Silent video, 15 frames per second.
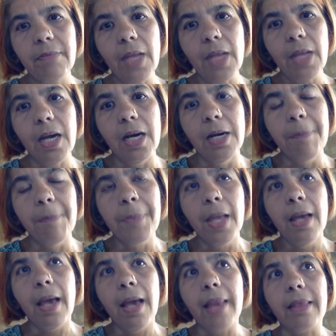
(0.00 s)
Um,
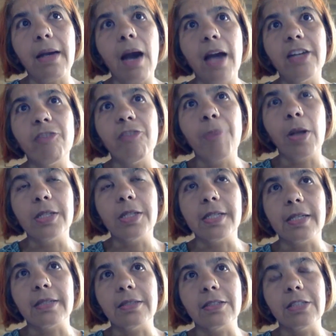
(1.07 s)
and the kind of
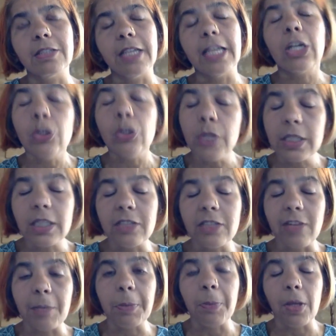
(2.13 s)
politics, including the
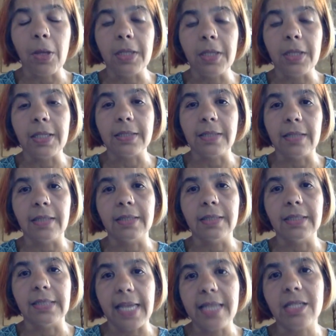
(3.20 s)
development politics that the
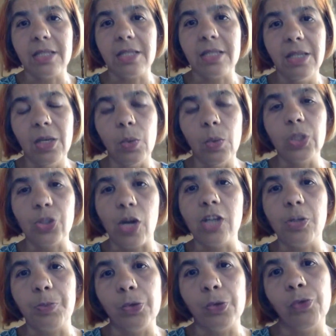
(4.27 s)
state was trying
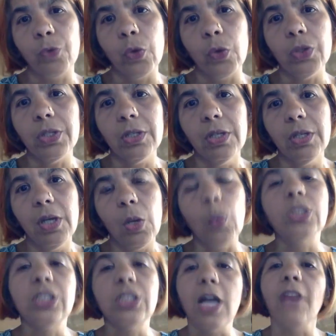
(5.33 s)
to put forth,
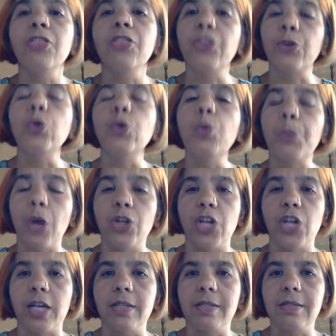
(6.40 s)
was done through
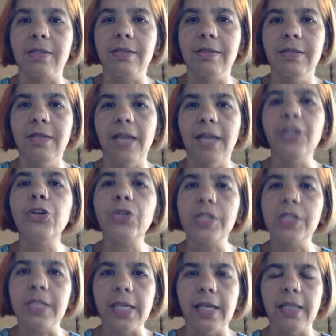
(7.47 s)
projects. And you
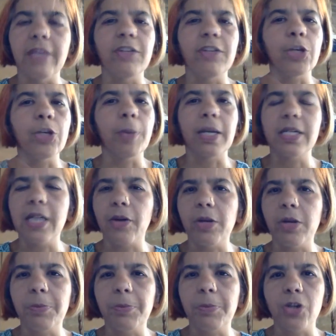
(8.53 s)
could see there were
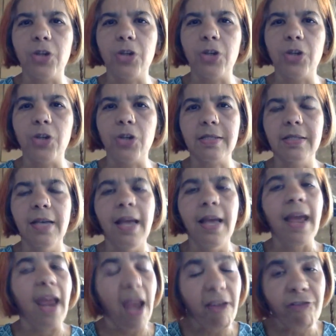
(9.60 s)
humanitarian projects.
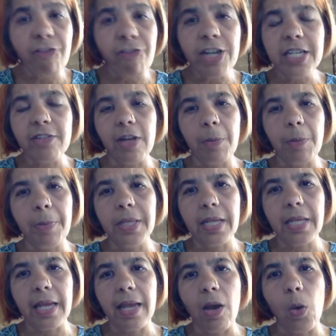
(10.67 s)
Every
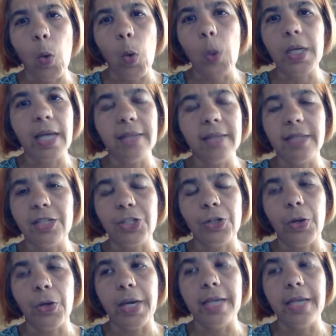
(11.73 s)
development
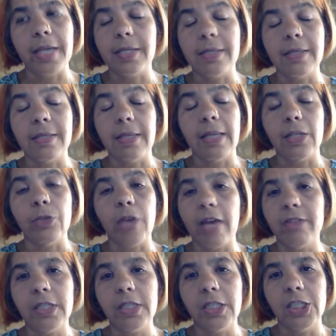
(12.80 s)
organization or agency that you've
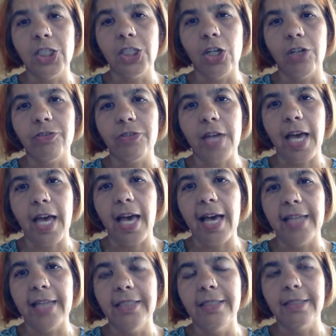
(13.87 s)
ever heard of had